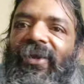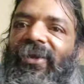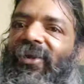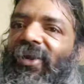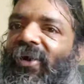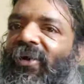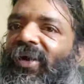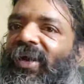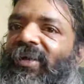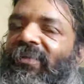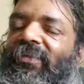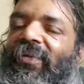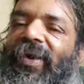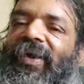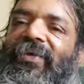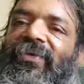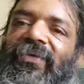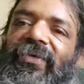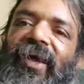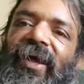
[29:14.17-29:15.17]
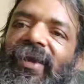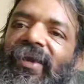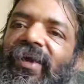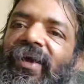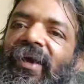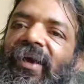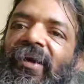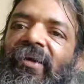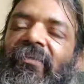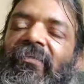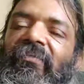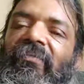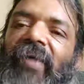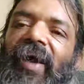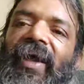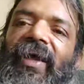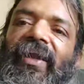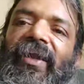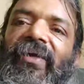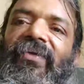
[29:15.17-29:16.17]
Now if I set
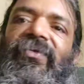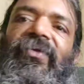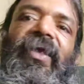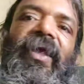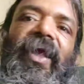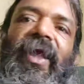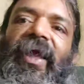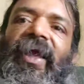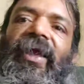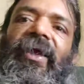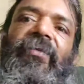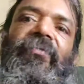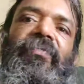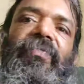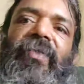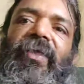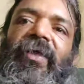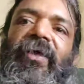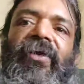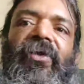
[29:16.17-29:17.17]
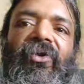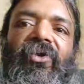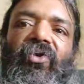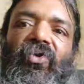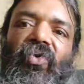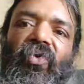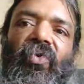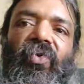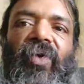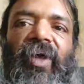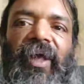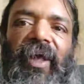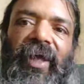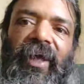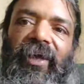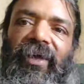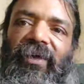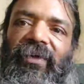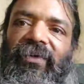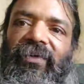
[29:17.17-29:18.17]
minus a to
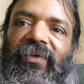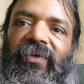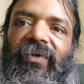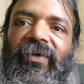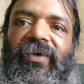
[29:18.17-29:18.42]
a,